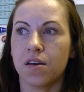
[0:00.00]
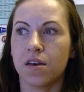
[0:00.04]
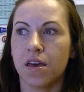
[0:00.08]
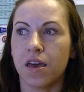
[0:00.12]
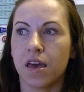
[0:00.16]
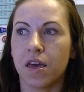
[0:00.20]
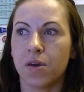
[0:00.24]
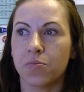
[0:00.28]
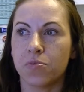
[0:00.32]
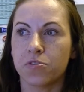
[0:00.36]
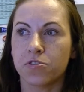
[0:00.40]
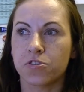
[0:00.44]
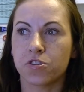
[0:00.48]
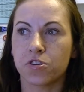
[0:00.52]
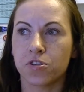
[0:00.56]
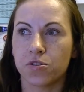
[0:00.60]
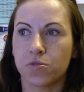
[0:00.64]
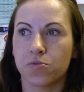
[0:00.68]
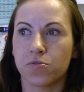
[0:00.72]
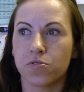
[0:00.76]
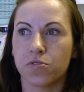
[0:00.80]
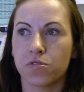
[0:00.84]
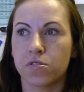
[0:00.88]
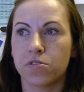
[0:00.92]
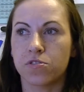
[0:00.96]
able
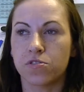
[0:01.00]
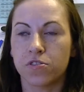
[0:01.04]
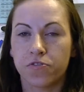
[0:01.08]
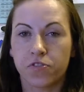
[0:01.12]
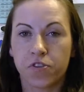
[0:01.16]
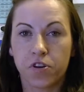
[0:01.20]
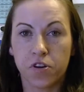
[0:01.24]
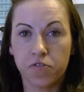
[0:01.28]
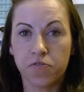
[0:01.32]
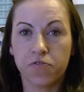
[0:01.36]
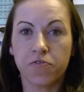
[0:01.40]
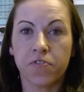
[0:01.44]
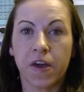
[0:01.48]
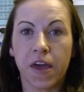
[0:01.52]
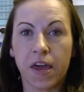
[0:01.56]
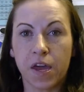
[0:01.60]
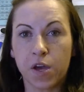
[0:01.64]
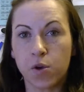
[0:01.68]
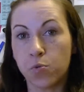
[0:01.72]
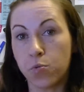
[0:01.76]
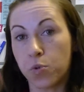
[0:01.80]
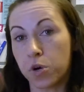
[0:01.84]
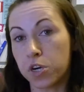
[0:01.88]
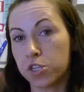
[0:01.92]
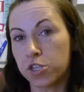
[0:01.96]
to sort of convey
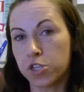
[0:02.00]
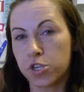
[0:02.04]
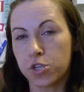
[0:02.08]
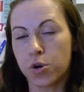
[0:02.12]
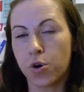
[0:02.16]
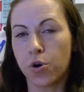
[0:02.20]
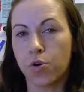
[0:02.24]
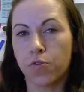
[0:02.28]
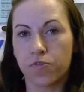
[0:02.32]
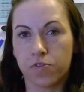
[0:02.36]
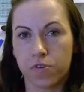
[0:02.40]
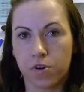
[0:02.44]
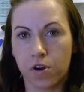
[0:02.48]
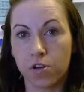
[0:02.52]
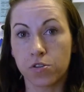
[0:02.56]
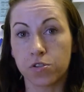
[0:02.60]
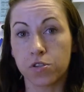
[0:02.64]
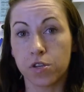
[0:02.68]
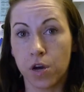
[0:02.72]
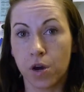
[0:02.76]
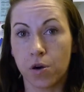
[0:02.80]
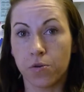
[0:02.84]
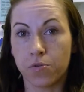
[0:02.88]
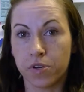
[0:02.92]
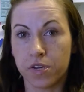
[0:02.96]
what your overall
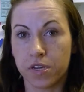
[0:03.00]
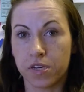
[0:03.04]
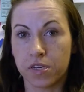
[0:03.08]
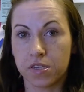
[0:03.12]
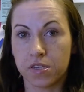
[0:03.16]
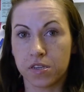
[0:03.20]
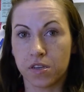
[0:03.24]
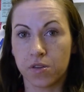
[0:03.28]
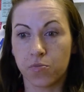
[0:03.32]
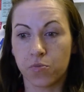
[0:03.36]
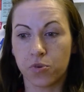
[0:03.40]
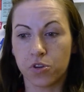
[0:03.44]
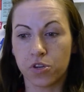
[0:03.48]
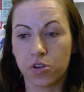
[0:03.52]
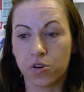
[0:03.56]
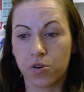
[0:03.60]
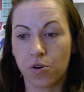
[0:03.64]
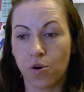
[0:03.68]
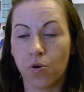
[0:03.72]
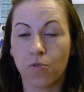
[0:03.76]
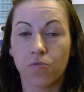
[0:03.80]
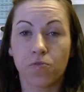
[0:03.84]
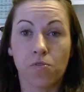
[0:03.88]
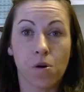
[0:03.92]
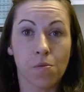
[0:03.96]
tone is and what your
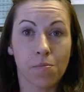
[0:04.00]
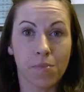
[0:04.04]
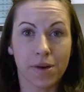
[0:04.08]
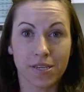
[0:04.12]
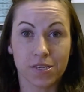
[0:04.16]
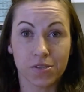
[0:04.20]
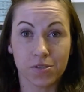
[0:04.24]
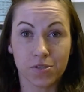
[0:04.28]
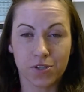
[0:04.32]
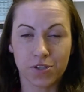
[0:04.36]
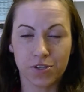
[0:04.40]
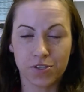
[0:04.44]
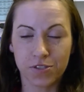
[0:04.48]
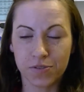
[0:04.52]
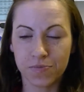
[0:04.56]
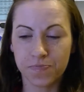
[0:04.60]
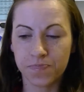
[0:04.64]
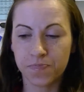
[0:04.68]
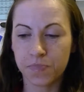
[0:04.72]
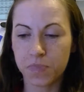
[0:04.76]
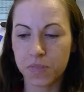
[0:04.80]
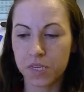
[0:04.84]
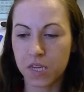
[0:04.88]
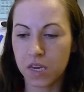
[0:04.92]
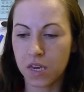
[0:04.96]
overall message is.
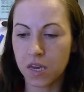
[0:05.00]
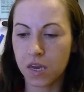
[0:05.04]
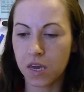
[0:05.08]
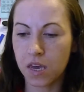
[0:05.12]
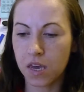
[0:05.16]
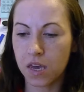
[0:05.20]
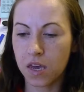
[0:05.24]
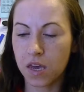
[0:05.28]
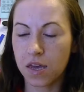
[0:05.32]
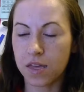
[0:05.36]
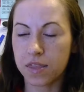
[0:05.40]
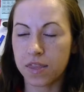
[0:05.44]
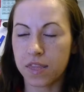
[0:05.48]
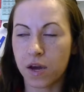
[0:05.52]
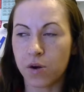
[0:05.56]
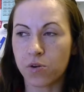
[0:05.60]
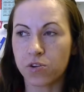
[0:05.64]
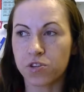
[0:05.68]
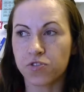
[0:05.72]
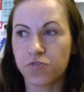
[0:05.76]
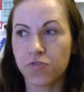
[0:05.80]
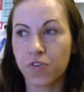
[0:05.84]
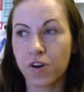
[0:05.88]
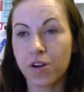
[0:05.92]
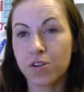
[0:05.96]
Now,
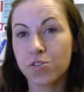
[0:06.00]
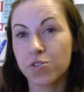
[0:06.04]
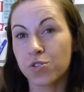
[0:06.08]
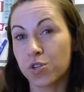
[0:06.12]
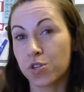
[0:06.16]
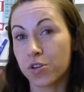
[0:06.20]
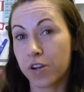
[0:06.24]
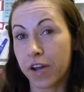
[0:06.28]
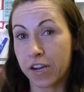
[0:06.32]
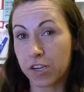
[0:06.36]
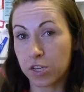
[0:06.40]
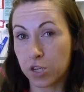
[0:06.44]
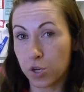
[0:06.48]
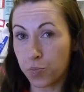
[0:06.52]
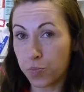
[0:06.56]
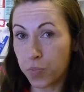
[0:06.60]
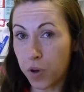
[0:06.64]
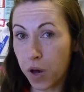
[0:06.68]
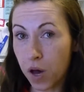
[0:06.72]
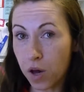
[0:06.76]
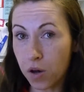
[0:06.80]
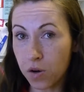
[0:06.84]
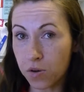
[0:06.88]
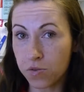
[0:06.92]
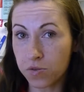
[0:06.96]
as far as your actual
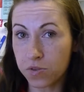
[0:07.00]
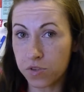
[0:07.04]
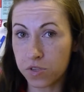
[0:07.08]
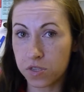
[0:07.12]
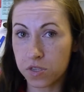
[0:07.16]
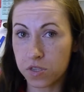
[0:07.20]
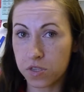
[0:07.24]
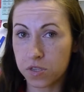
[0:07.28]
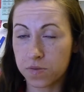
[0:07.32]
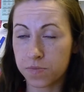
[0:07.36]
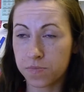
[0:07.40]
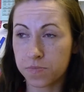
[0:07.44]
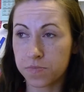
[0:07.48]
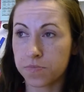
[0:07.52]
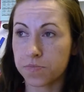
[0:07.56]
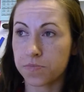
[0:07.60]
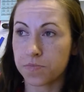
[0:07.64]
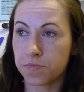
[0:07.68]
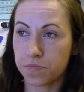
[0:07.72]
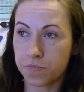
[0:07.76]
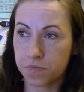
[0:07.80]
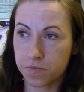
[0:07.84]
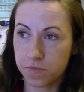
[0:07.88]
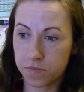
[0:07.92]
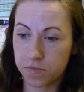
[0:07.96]
posts,
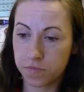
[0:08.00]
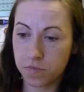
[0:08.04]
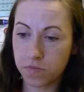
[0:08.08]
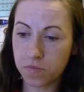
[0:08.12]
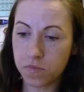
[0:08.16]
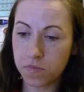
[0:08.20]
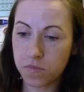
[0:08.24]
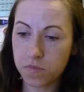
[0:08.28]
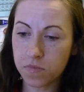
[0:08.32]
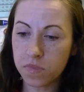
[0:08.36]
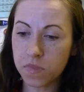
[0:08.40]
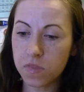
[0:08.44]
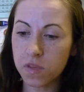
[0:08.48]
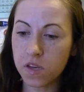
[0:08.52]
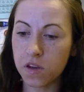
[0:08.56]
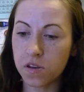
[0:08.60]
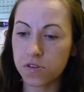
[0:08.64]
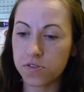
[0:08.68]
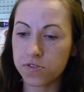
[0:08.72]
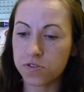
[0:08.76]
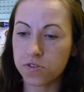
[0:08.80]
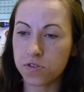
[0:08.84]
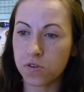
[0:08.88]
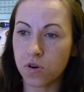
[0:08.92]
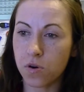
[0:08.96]

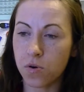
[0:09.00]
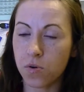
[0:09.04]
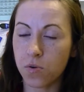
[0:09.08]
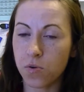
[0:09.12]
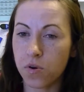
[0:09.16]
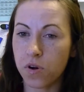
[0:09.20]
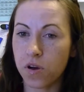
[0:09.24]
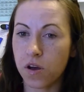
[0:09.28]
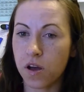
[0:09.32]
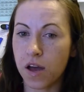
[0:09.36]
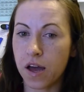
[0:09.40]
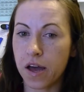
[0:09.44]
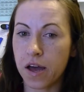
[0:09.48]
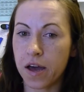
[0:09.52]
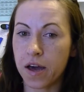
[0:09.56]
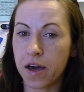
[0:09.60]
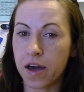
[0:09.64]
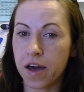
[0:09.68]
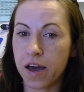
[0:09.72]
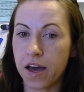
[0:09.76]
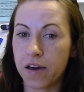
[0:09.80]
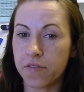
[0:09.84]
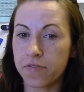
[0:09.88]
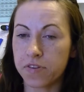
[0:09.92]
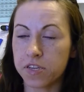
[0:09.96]
so
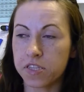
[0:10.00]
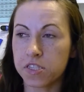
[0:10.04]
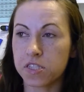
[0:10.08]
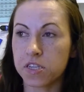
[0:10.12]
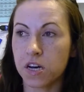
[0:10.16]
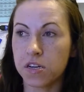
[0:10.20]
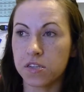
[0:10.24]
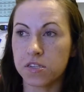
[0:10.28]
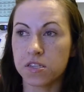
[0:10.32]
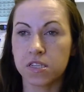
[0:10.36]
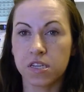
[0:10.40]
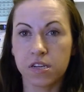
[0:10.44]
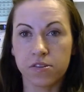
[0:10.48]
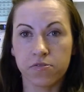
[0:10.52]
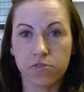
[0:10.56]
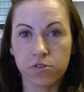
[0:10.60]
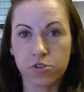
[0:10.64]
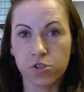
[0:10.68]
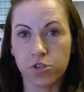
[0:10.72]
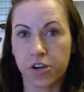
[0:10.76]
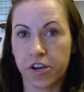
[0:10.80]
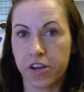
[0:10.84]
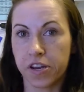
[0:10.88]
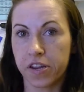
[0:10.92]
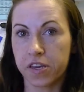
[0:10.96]
having done several
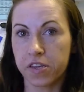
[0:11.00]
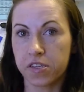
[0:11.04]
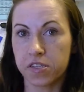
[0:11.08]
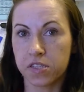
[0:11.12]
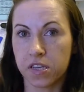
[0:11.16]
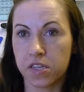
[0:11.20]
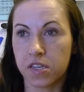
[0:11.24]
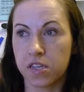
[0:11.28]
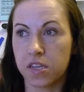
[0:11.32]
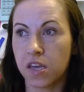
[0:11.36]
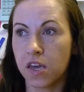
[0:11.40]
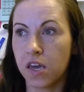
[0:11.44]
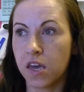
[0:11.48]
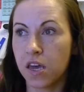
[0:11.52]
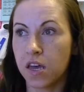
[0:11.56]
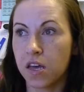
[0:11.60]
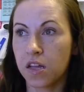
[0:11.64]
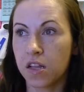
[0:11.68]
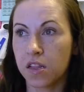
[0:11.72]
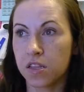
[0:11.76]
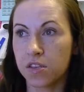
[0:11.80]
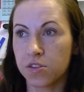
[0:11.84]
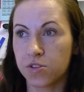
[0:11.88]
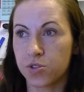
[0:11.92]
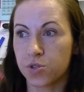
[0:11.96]
trainings and
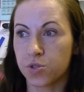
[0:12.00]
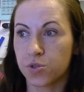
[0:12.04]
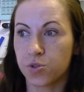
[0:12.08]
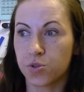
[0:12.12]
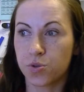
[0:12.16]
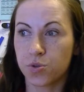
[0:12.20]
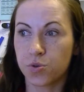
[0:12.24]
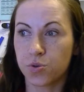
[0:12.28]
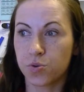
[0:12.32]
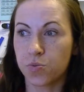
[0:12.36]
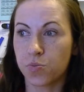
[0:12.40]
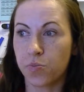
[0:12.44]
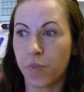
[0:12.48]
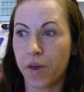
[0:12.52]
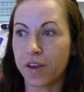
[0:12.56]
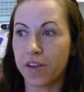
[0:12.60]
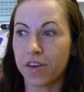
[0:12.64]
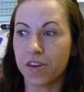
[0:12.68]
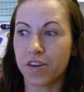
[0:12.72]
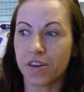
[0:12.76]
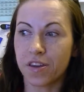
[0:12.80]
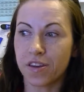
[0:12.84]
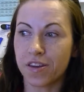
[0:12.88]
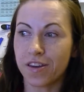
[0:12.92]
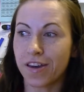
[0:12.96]
listened to
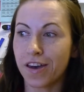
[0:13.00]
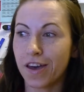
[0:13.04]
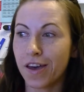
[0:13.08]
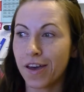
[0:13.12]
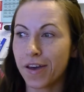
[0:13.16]
many